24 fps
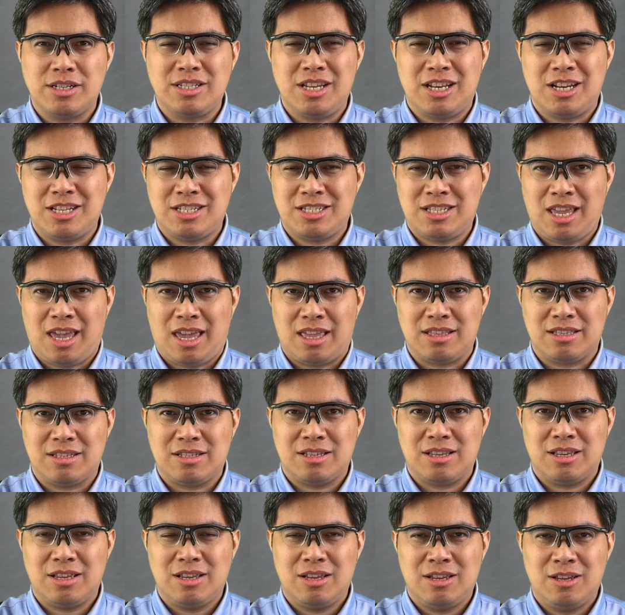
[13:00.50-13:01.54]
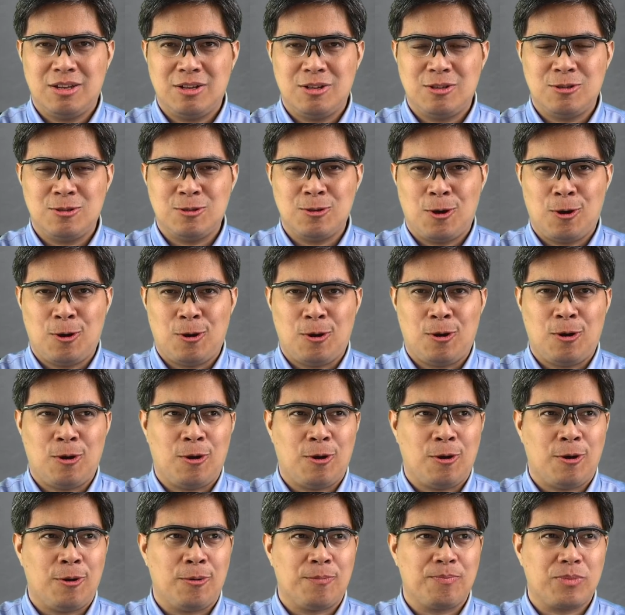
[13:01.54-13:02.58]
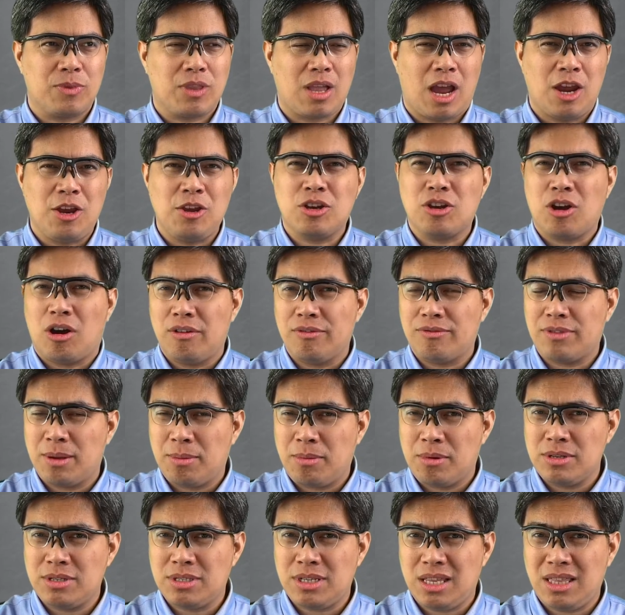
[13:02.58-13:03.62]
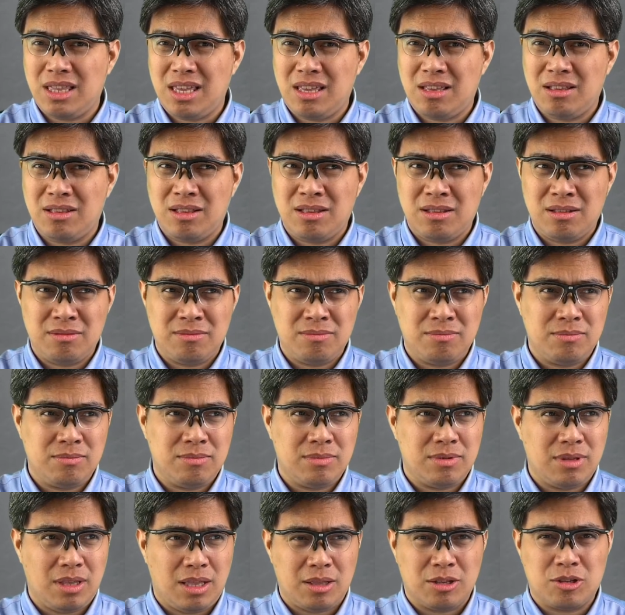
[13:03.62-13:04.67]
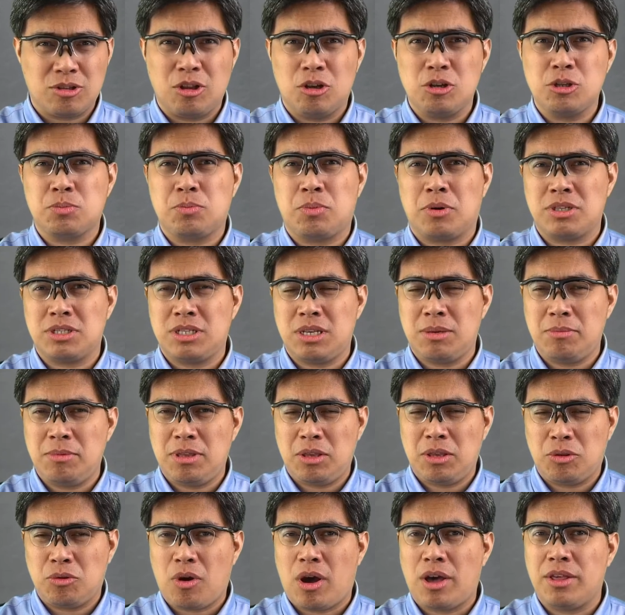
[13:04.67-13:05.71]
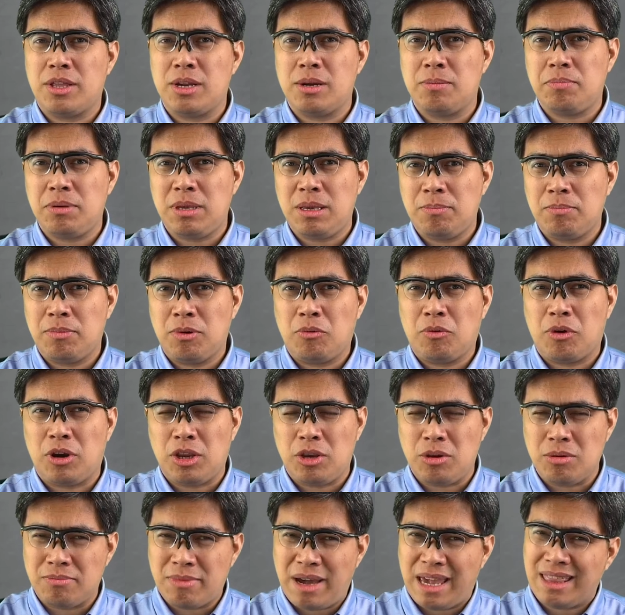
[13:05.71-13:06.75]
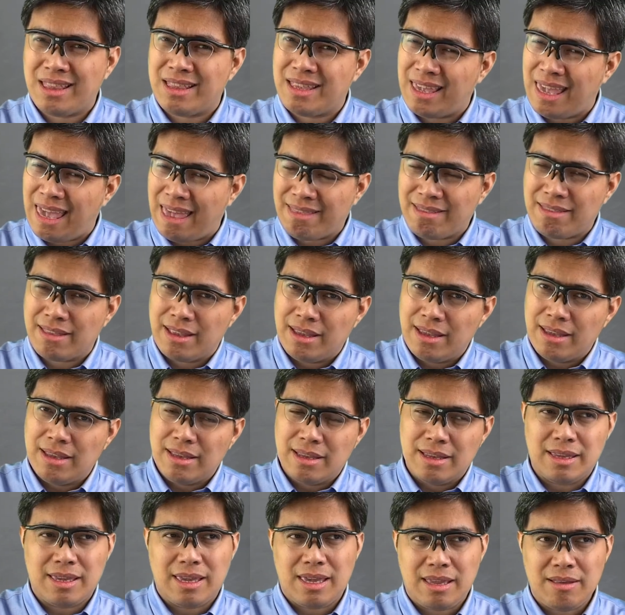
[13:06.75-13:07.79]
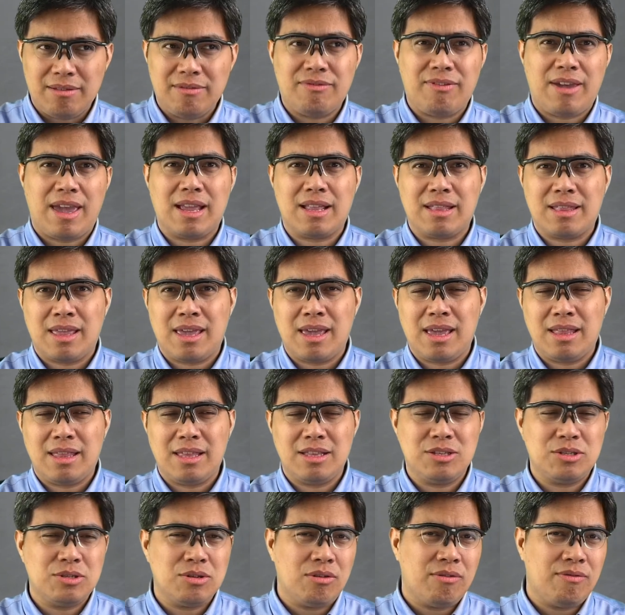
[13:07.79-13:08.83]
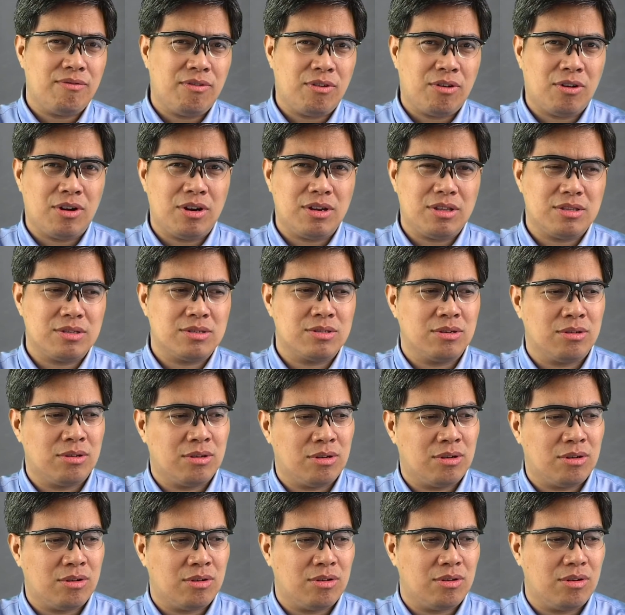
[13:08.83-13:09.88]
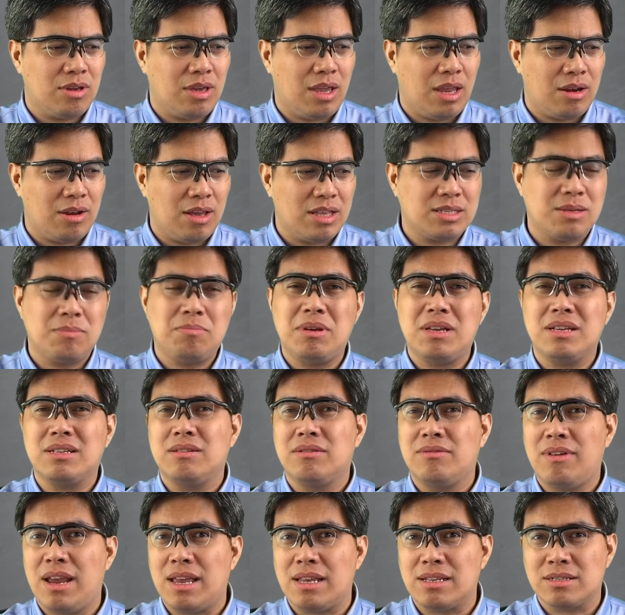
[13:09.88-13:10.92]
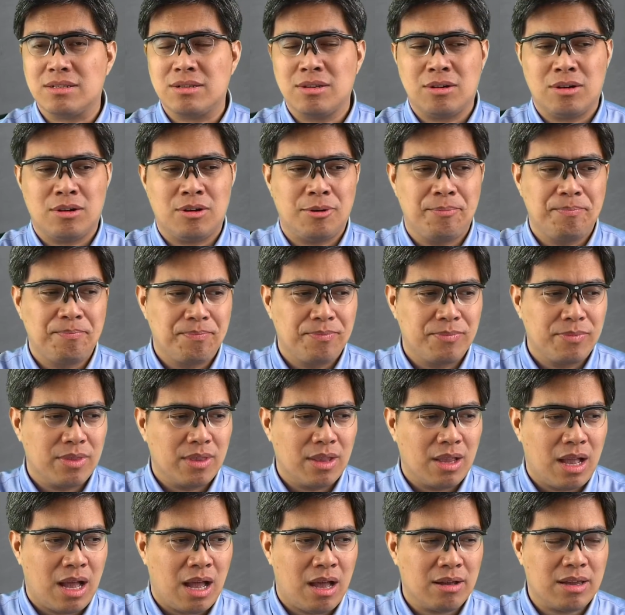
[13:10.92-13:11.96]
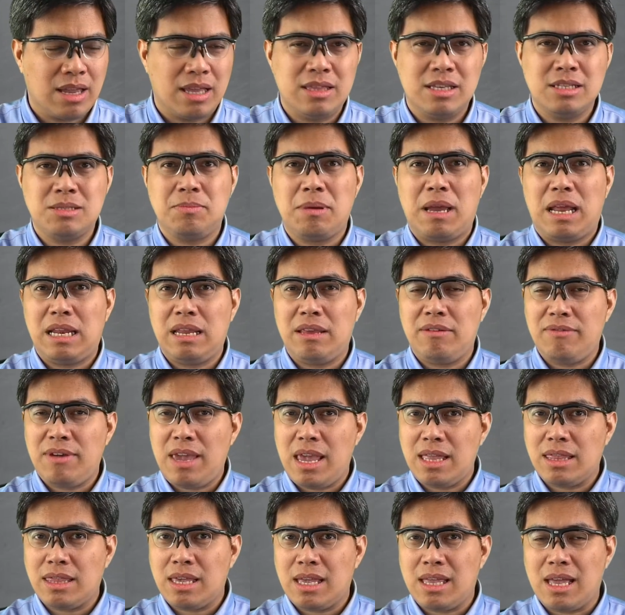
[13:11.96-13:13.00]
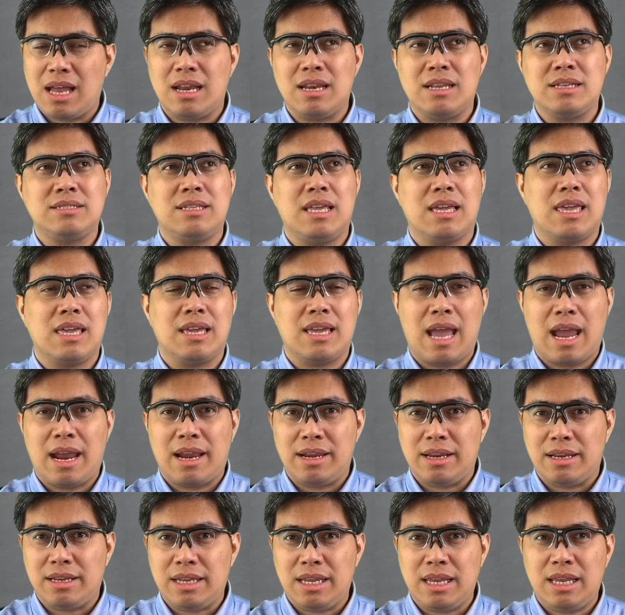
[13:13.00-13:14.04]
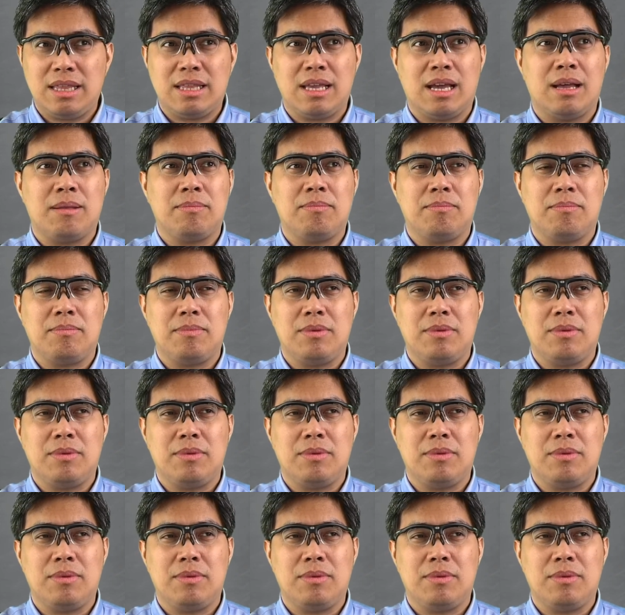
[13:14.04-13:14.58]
in a sense. So, are you comfortable sitting in close proximity to other people where you might get infected and so forth? So, it's a big risk. So, how can this be alleviated unless they can guarantee that